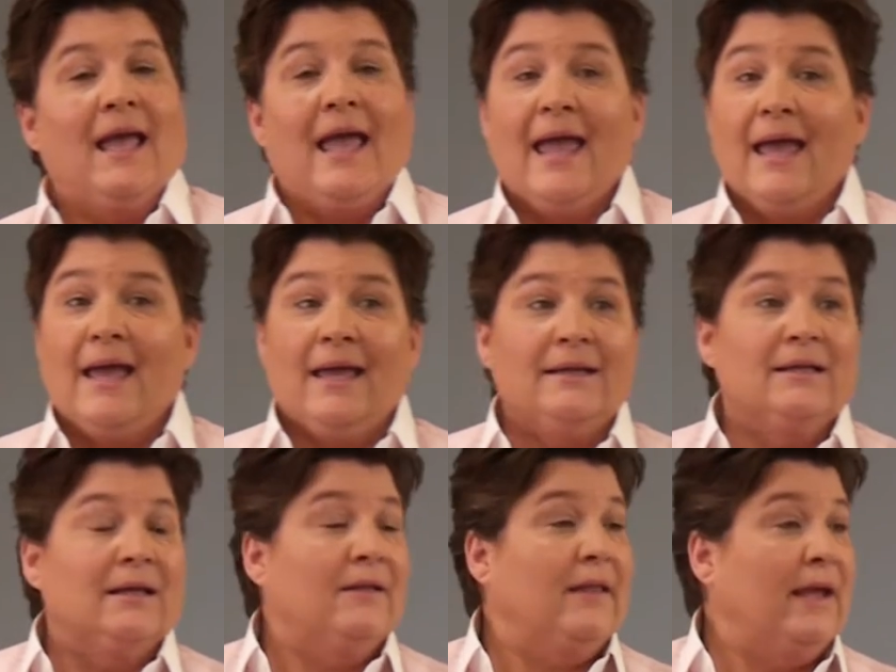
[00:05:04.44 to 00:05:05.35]

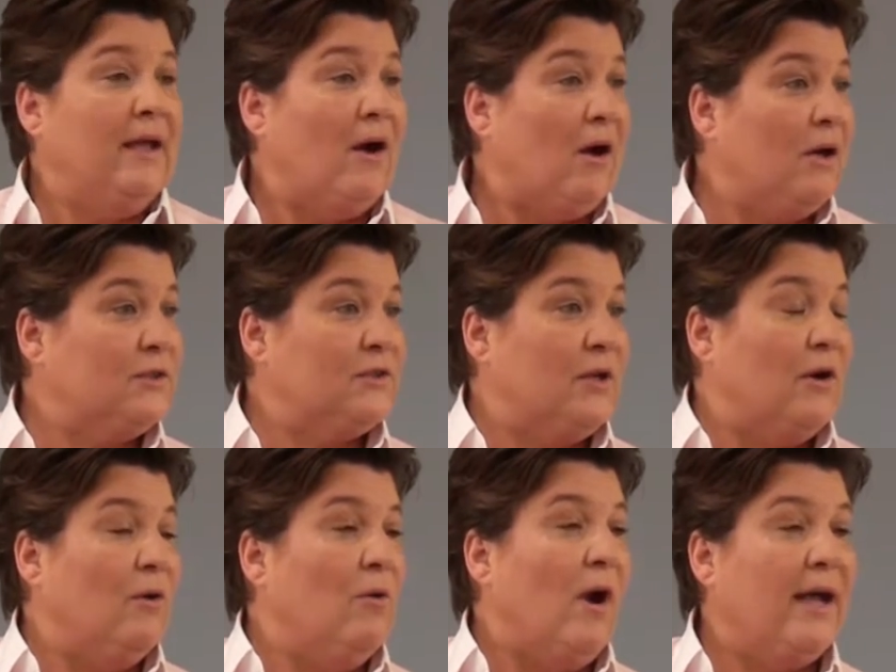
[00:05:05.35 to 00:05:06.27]
And they
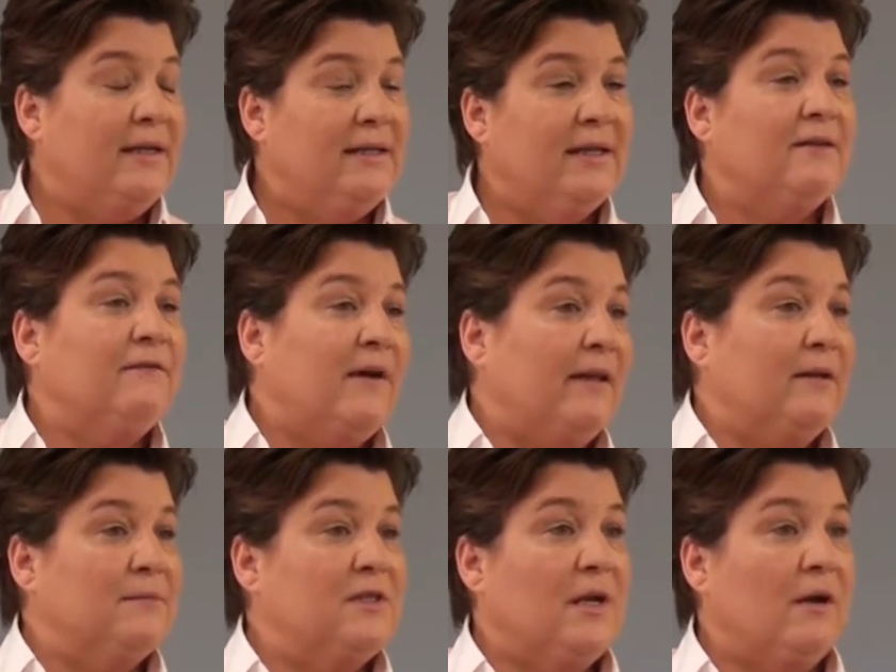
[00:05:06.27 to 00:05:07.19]
also identify
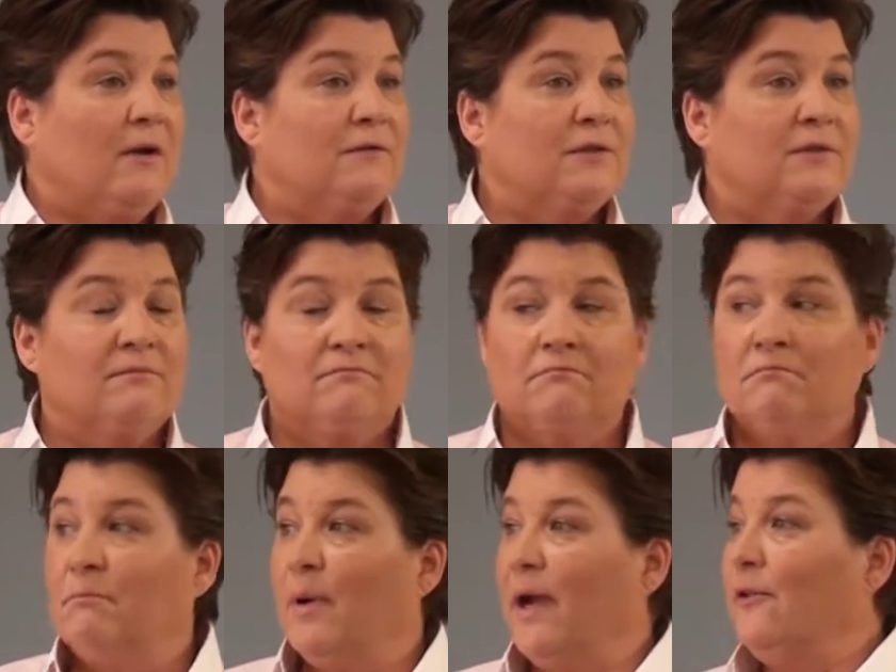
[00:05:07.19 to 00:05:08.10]
themselves
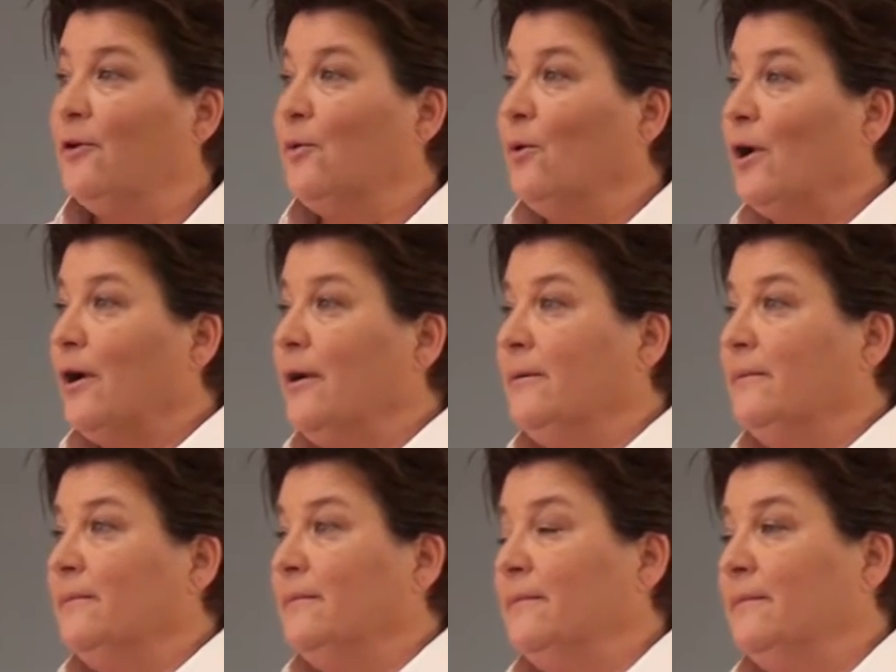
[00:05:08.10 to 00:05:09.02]
by their work.
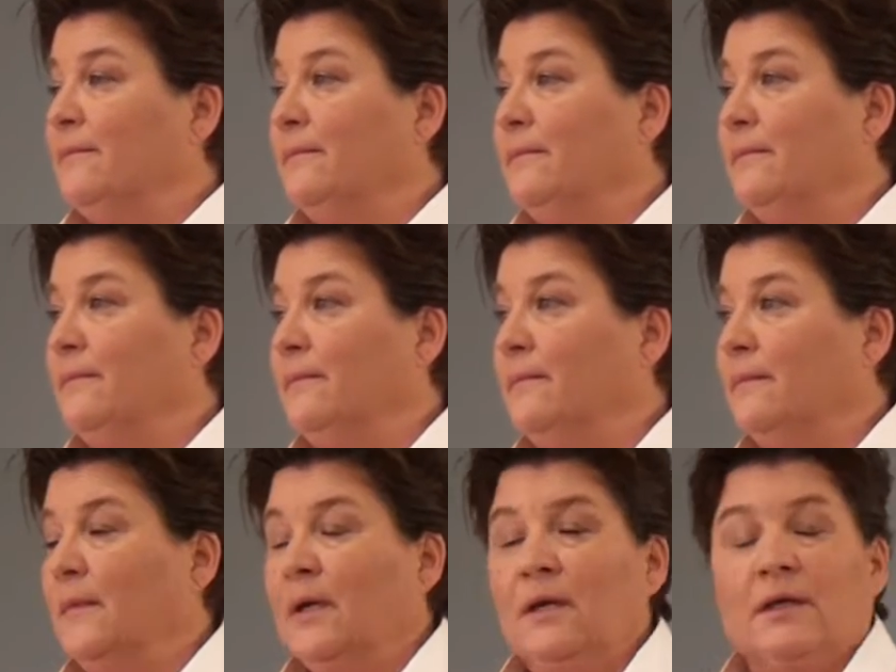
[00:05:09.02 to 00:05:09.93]

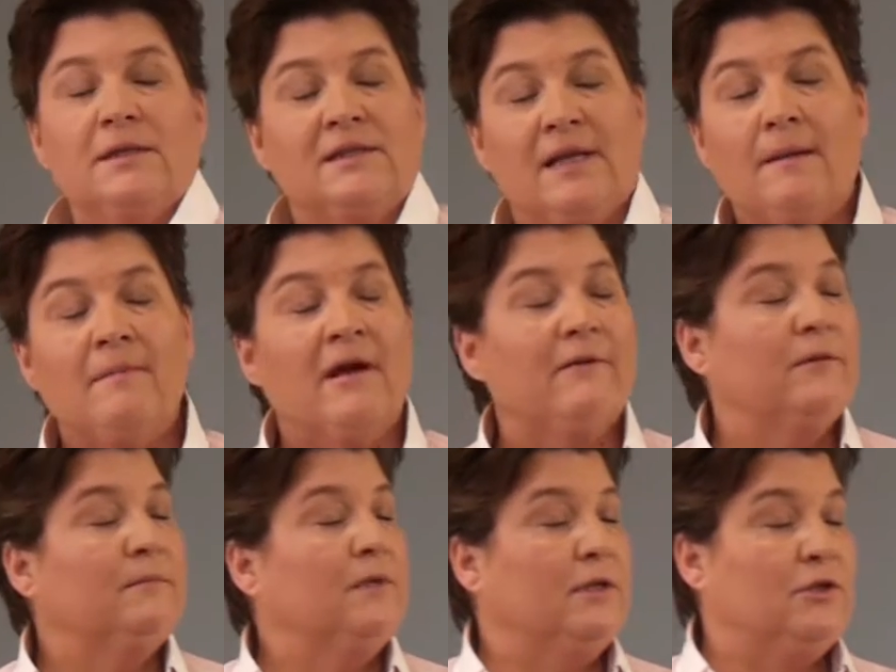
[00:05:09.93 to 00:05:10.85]
Some of
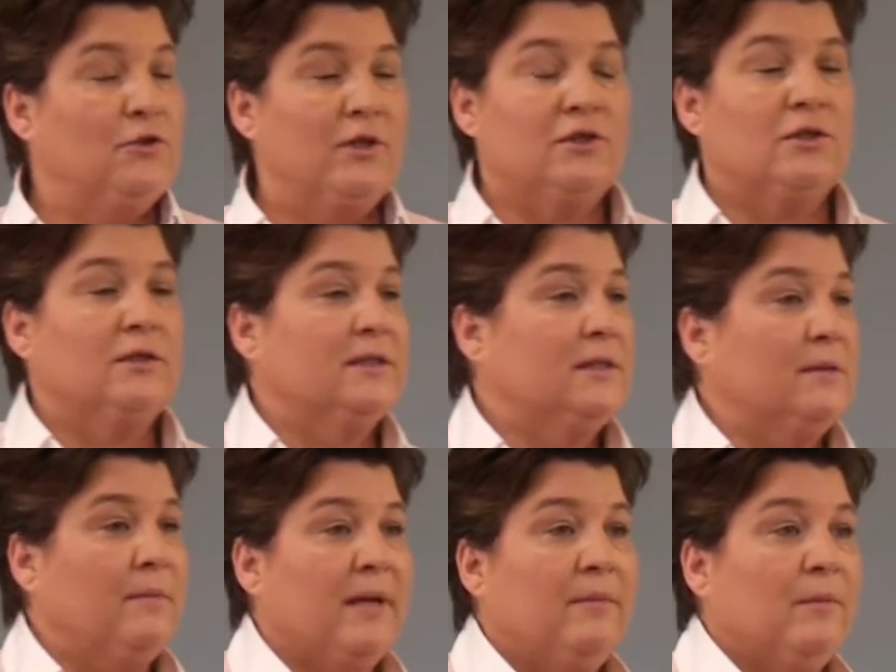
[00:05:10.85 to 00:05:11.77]
them, the traditionalists
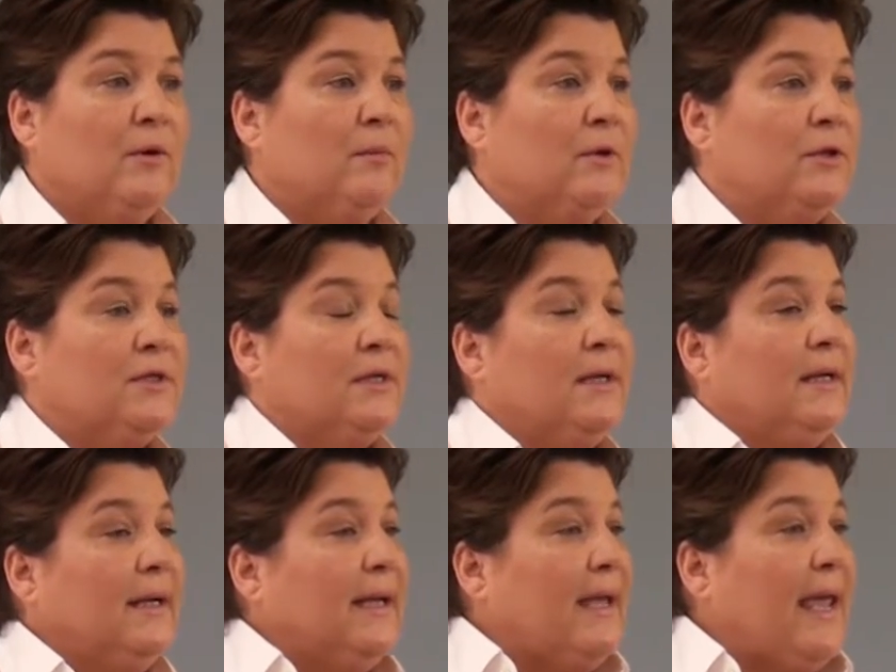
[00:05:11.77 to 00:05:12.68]
and the baby boomers,
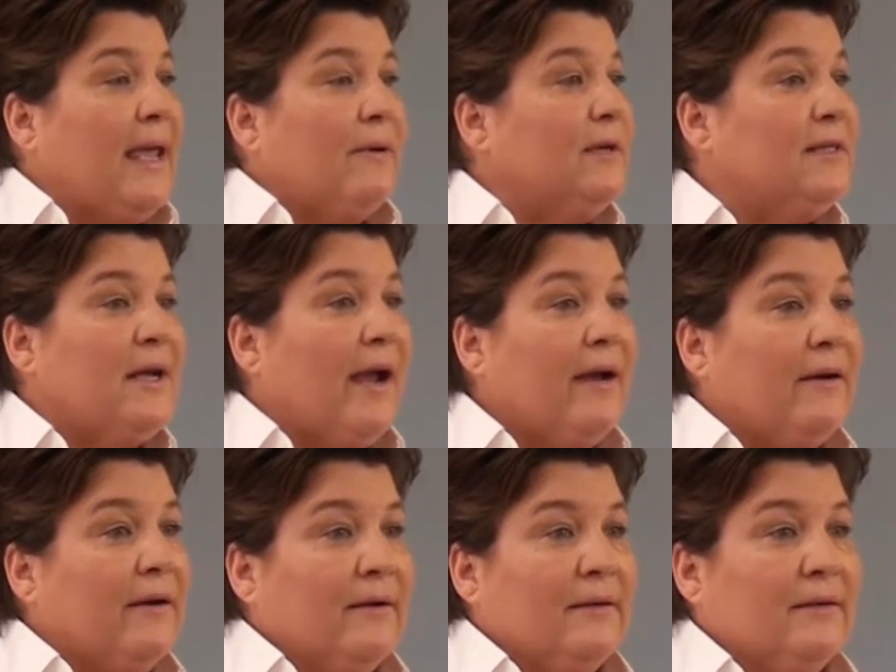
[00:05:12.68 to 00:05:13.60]
can't
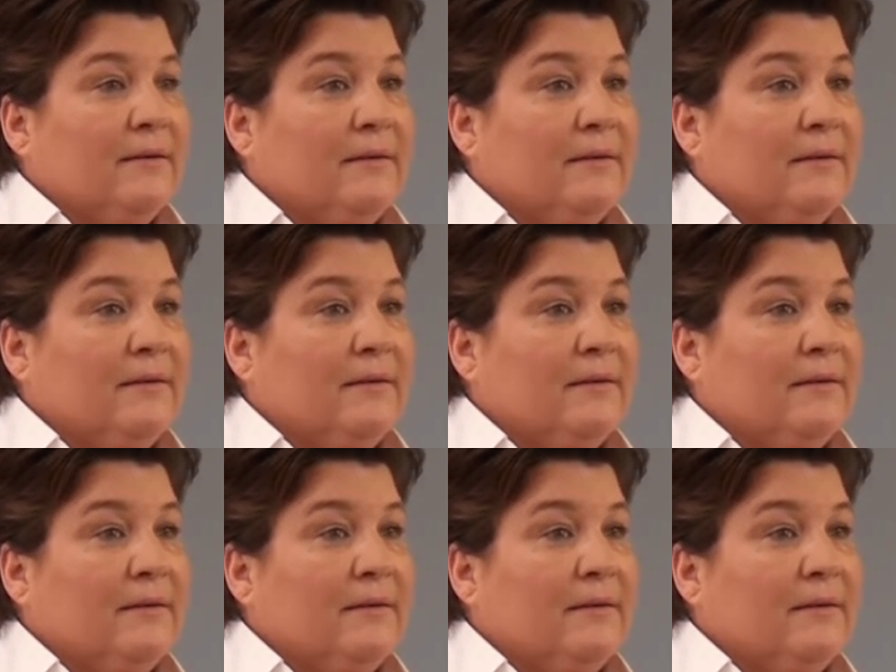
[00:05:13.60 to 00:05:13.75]
retire